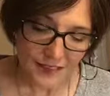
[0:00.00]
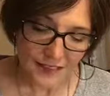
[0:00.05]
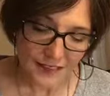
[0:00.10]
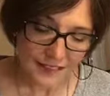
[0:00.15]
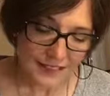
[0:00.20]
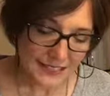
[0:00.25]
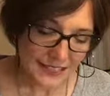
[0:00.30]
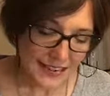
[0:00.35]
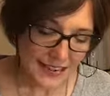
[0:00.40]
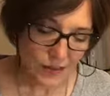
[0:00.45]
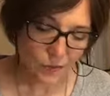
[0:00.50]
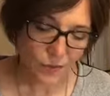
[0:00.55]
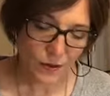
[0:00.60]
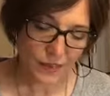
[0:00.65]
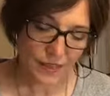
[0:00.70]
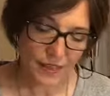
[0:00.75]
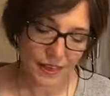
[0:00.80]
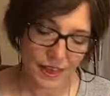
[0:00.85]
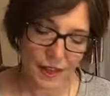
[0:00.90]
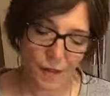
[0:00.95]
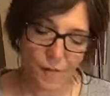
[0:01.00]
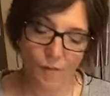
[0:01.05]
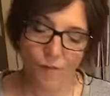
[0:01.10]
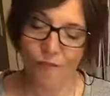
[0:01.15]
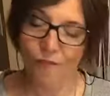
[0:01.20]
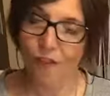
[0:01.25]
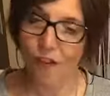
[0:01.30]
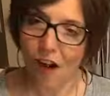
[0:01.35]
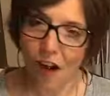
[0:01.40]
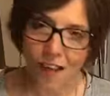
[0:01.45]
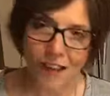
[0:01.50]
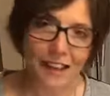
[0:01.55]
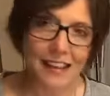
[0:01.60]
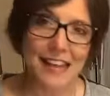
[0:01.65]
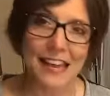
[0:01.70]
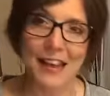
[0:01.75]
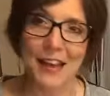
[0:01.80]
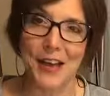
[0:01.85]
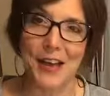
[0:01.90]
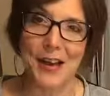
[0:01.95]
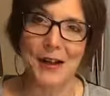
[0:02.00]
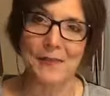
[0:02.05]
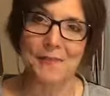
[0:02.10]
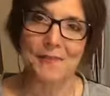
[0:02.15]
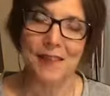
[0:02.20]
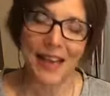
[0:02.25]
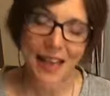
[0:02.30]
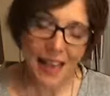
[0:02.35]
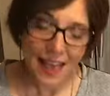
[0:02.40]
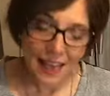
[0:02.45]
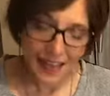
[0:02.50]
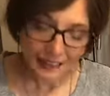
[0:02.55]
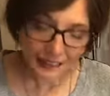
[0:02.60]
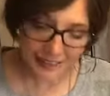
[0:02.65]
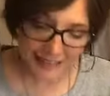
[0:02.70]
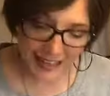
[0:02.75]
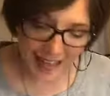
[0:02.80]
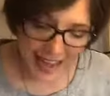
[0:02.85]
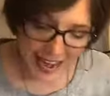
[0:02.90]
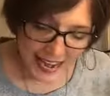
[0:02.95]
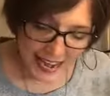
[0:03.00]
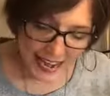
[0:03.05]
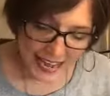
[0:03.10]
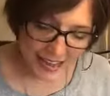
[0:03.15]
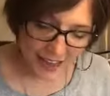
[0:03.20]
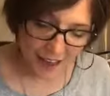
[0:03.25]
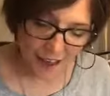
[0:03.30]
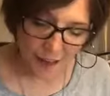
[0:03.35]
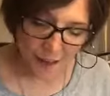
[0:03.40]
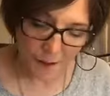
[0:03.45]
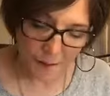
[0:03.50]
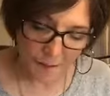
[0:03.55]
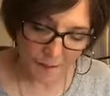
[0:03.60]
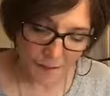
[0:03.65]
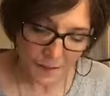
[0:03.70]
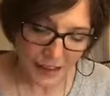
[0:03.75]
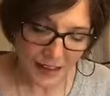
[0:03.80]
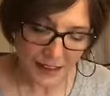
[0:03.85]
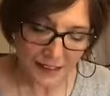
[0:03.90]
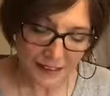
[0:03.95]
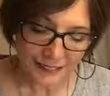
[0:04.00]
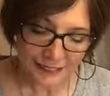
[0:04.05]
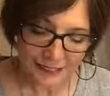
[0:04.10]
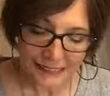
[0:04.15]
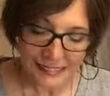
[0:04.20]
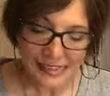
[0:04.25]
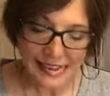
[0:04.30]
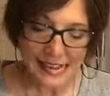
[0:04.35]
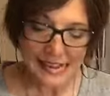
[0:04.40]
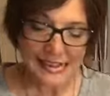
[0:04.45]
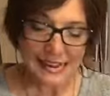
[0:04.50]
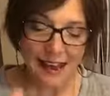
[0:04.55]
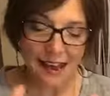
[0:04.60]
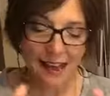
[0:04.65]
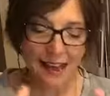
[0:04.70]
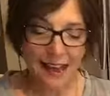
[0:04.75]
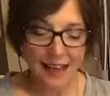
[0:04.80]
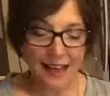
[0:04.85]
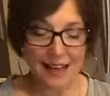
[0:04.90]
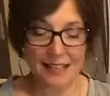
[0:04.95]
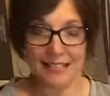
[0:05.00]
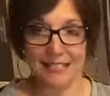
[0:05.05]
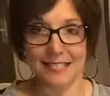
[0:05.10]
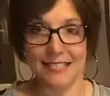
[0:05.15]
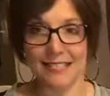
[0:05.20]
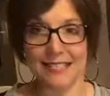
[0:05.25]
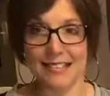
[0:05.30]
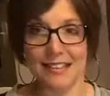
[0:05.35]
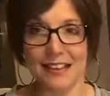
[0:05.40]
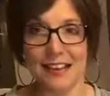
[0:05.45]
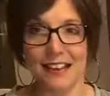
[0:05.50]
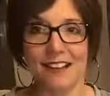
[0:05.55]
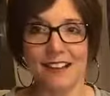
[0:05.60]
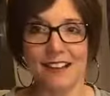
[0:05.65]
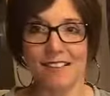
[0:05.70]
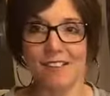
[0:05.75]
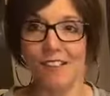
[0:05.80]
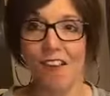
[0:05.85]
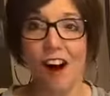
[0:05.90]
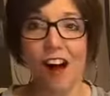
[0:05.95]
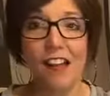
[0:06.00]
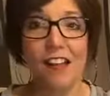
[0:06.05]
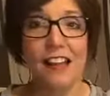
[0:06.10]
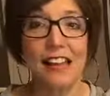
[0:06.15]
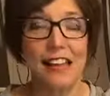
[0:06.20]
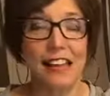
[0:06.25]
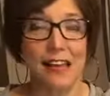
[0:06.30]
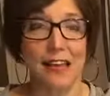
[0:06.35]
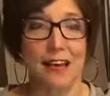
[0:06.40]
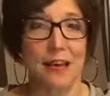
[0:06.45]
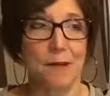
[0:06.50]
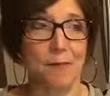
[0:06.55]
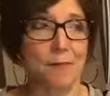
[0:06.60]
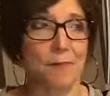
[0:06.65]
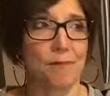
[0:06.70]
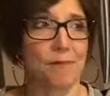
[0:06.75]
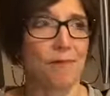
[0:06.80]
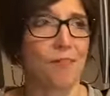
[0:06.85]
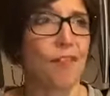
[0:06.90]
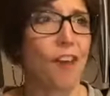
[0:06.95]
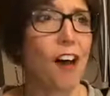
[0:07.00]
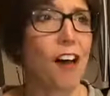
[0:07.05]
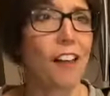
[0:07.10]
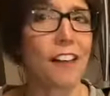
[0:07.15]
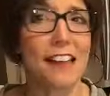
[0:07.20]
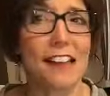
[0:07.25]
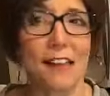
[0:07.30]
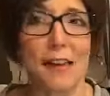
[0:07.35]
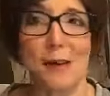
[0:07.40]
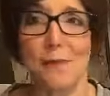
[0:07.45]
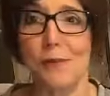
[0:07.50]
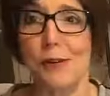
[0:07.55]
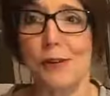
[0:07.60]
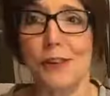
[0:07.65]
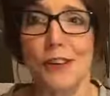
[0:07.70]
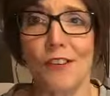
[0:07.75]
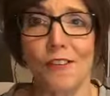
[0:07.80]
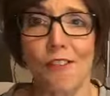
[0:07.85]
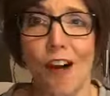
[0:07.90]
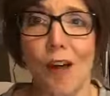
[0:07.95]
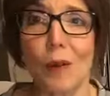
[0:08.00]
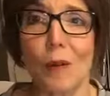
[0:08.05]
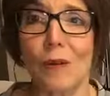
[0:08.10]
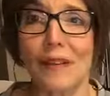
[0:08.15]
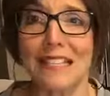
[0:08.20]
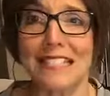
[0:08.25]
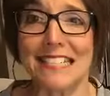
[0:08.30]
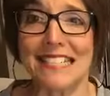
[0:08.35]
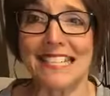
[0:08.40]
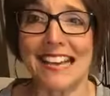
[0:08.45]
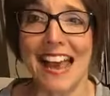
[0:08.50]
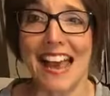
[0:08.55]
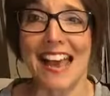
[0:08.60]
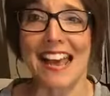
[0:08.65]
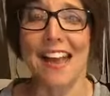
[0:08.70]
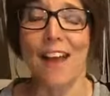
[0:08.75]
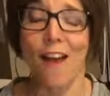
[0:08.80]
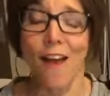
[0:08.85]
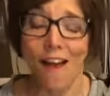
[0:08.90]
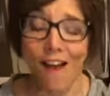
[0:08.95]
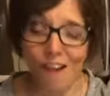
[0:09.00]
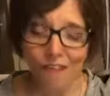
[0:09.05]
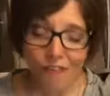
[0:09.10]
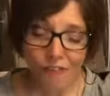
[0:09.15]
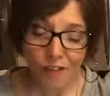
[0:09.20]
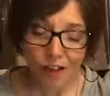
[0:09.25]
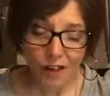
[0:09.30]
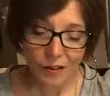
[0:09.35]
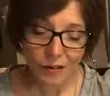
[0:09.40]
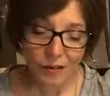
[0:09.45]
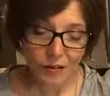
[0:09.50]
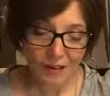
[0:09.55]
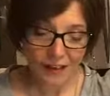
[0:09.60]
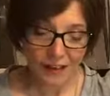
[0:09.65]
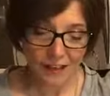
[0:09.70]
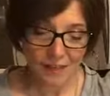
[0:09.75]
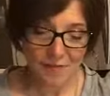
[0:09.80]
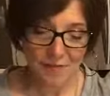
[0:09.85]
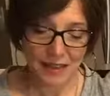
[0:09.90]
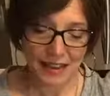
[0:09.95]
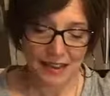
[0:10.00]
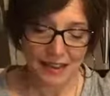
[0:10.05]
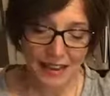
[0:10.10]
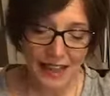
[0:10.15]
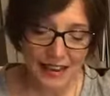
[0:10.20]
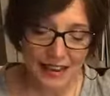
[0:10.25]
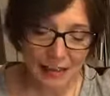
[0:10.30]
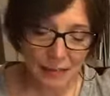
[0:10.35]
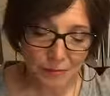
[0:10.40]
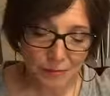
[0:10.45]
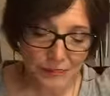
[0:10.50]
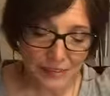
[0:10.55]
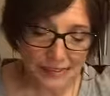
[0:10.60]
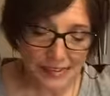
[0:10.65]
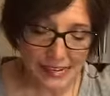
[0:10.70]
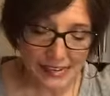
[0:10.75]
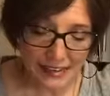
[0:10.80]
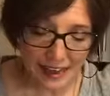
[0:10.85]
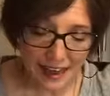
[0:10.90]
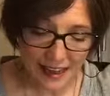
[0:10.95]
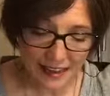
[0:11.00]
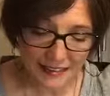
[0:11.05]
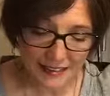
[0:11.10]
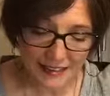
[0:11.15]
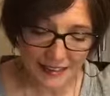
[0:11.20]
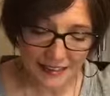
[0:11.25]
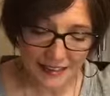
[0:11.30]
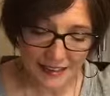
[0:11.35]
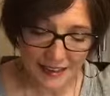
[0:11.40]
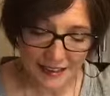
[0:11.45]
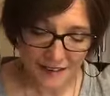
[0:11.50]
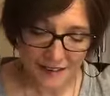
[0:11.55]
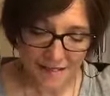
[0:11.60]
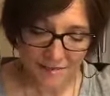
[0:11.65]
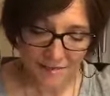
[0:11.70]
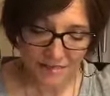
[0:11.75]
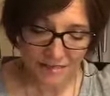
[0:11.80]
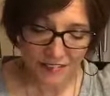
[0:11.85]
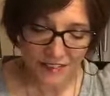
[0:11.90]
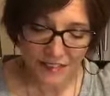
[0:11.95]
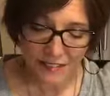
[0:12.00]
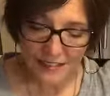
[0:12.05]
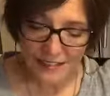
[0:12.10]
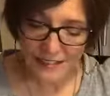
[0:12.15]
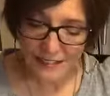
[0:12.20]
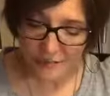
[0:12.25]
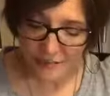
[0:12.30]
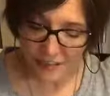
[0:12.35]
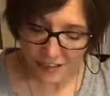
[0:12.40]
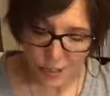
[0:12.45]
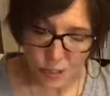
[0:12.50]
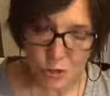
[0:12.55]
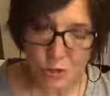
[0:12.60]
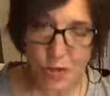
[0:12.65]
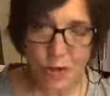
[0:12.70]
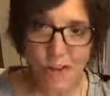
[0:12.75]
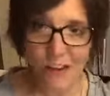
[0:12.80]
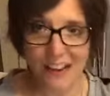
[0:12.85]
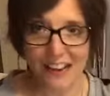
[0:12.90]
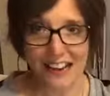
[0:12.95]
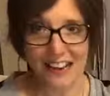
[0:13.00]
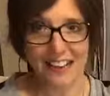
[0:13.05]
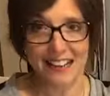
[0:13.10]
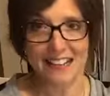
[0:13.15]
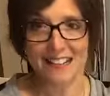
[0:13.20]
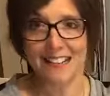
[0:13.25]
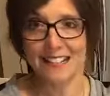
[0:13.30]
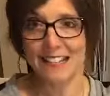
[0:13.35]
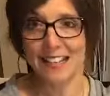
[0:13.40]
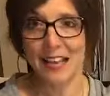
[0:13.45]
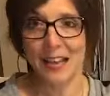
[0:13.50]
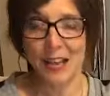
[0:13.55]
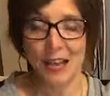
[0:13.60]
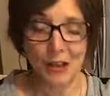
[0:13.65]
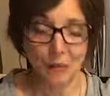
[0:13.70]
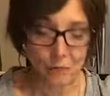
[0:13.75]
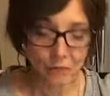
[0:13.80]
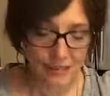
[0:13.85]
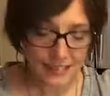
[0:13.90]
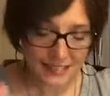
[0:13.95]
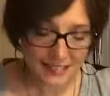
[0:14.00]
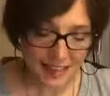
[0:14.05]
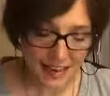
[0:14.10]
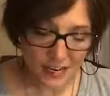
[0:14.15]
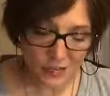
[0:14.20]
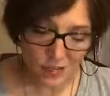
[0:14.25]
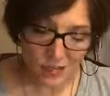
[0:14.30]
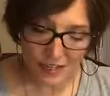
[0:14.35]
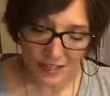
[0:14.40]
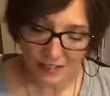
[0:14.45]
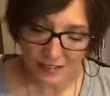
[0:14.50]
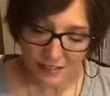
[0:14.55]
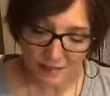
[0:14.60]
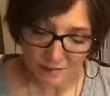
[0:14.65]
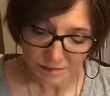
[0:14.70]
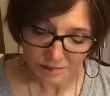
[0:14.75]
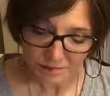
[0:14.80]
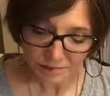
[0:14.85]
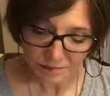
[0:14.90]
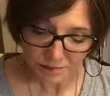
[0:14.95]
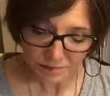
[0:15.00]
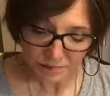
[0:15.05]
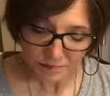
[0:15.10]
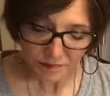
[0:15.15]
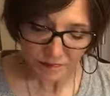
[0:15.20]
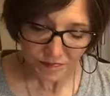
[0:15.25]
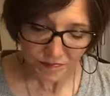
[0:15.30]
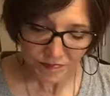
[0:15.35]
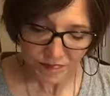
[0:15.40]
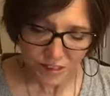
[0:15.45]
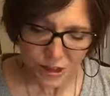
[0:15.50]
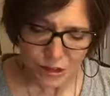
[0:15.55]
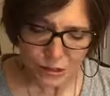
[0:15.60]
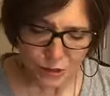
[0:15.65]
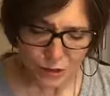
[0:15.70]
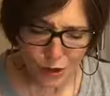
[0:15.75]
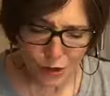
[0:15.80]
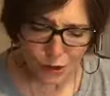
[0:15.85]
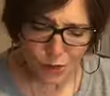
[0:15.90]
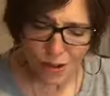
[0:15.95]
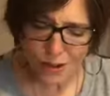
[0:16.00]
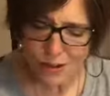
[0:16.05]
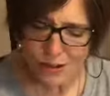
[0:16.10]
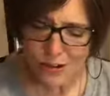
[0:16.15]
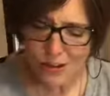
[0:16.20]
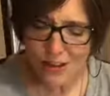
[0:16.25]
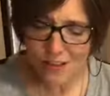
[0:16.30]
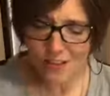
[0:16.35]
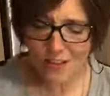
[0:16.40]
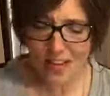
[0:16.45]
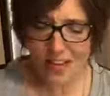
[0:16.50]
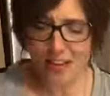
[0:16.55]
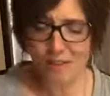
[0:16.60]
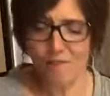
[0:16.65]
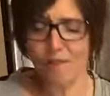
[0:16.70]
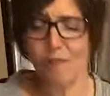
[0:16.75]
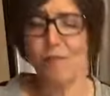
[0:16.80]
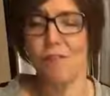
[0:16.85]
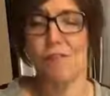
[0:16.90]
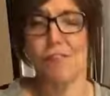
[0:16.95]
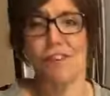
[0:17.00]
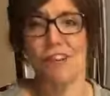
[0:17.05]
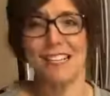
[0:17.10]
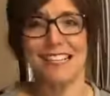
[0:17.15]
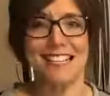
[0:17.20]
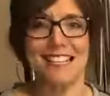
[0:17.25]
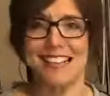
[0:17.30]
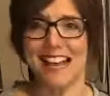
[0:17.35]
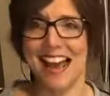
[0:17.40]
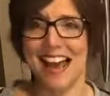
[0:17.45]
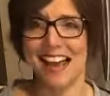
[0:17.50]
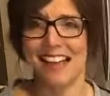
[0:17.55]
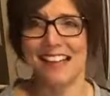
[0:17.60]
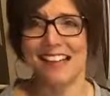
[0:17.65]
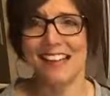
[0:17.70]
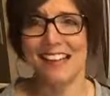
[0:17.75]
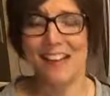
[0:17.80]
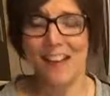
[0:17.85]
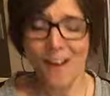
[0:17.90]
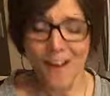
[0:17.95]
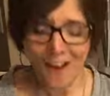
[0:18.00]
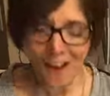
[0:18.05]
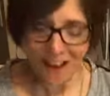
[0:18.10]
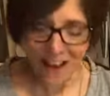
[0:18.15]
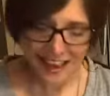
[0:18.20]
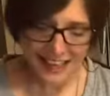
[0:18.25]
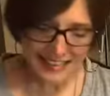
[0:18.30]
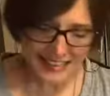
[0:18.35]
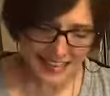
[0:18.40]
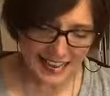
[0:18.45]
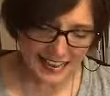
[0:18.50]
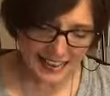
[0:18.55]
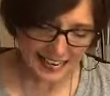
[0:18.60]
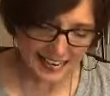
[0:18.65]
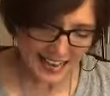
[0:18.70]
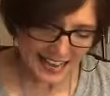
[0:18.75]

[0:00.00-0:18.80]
stick with him, follow him. Let him lead us. Follow him. Follow him. Who you following today? Follow him and let him lead us in this victorious procession. So what are you thankful for today? Is it